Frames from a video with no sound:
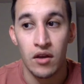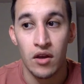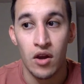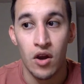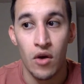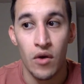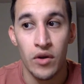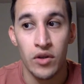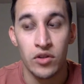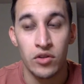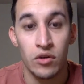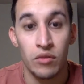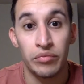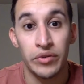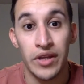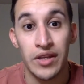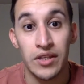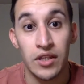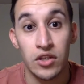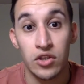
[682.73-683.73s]
going to a
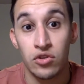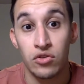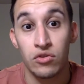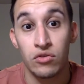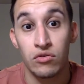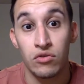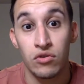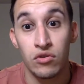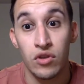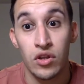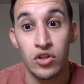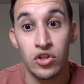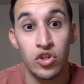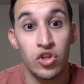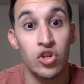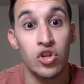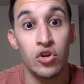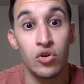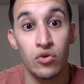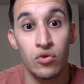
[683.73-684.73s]
place that it's
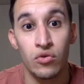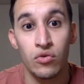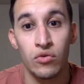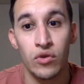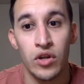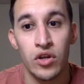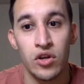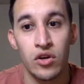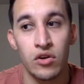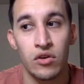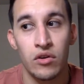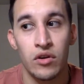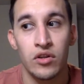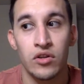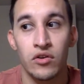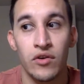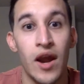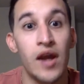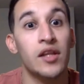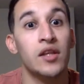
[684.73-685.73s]
new, and you're
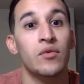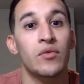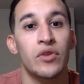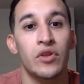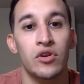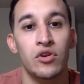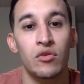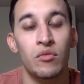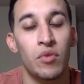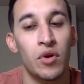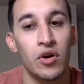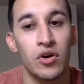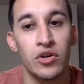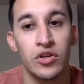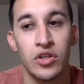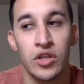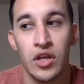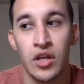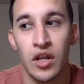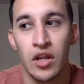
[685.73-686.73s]
interacting with a new
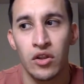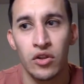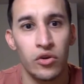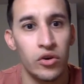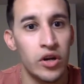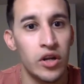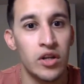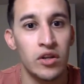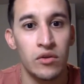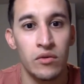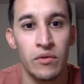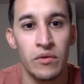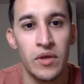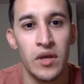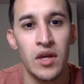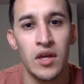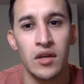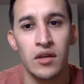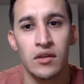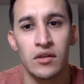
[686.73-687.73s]
person and learning new
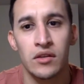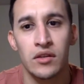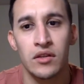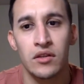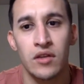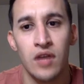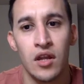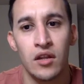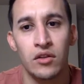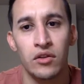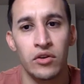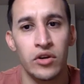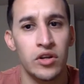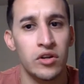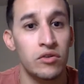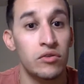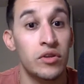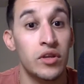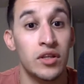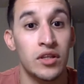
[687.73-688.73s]
things, and
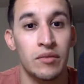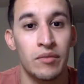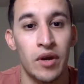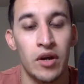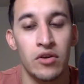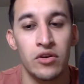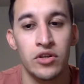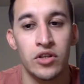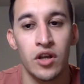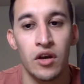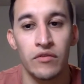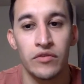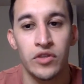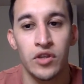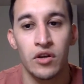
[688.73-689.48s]
learning new things about yourself.